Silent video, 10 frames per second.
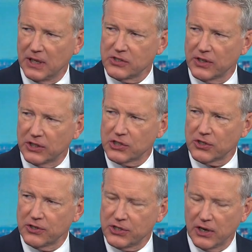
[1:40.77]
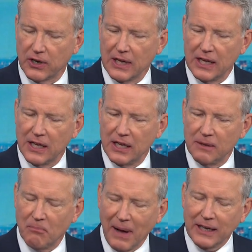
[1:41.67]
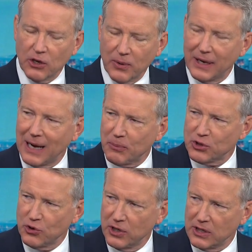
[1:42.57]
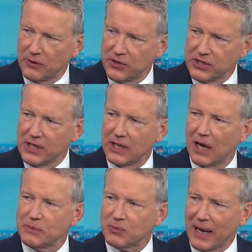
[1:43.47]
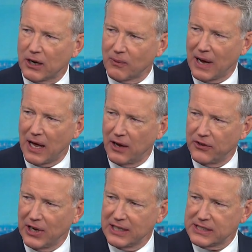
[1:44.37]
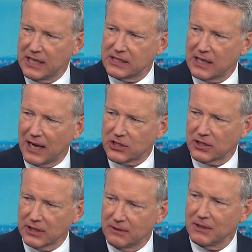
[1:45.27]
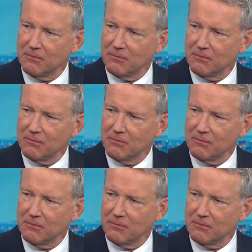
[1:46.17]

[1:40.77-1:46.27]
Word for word: because of the concerns here, might it create an opportunity? If this thing comes back around, the United States actually